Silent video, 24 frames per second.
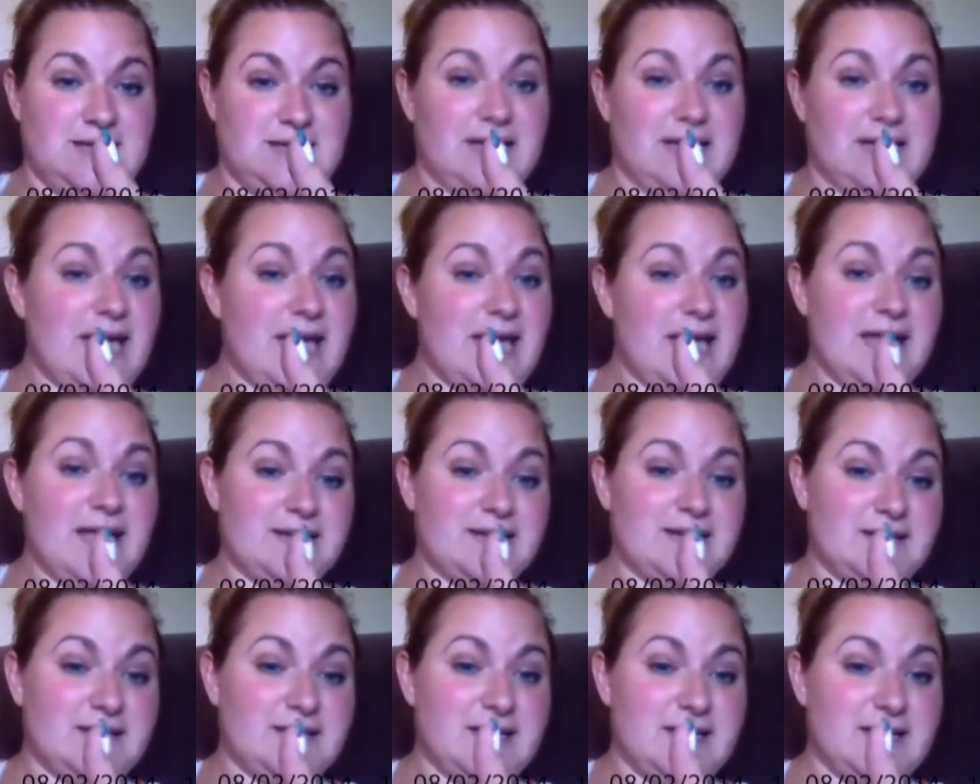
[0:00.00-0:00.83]

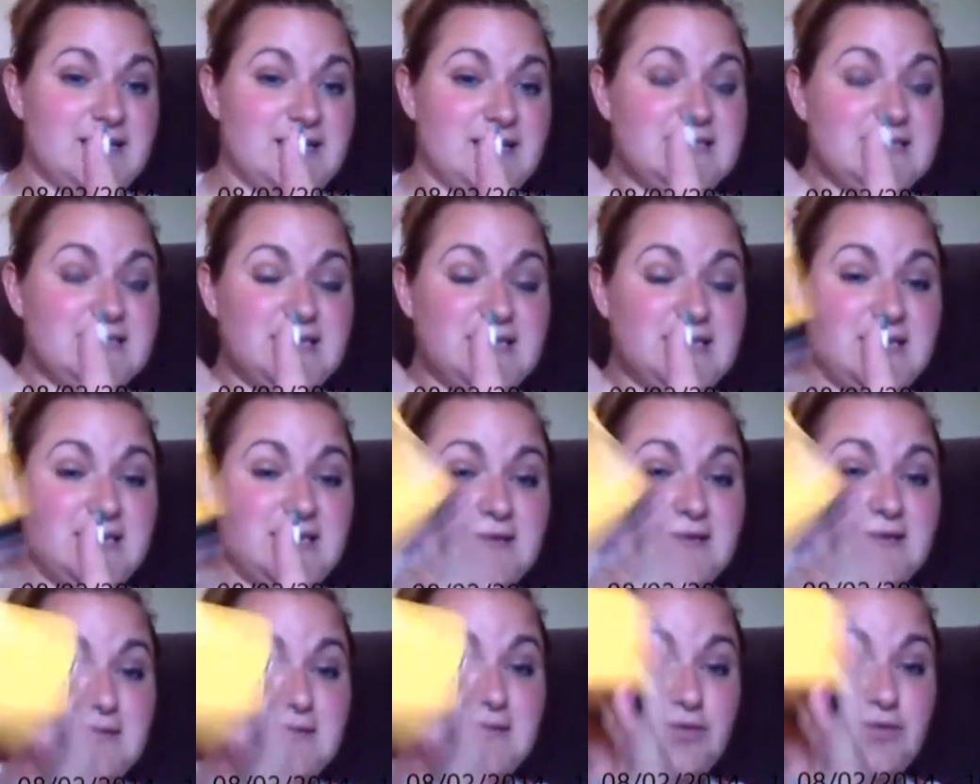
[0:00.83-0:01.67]
Again, it is
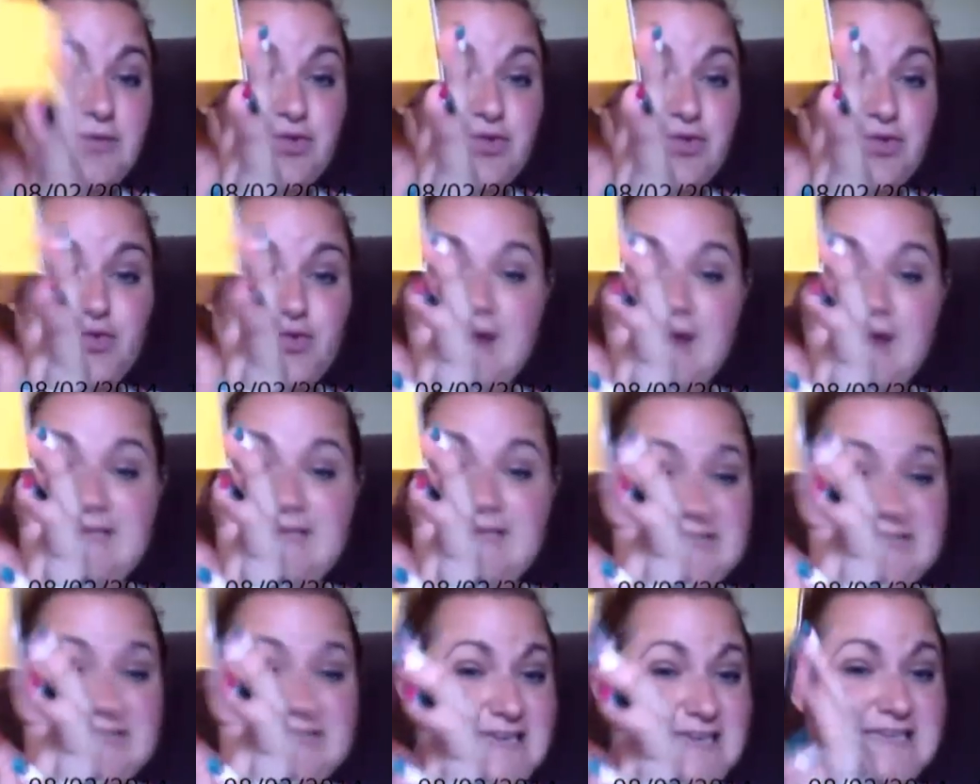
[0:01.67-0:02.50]
in
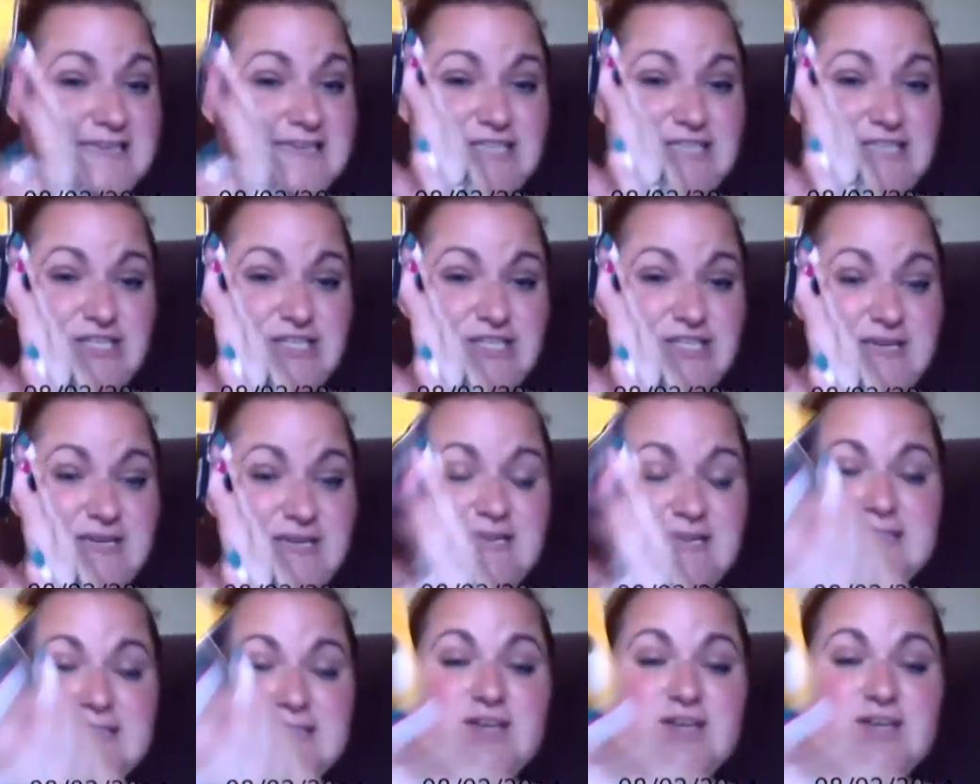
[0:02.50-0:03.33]
great condition.
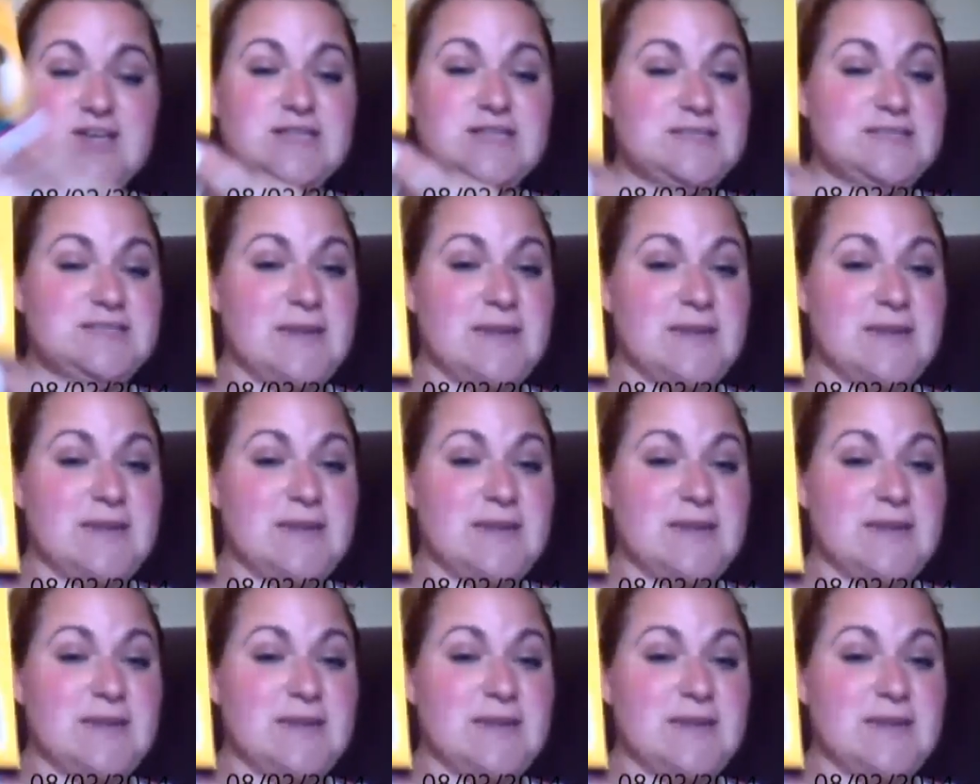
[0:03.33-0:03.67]
It is not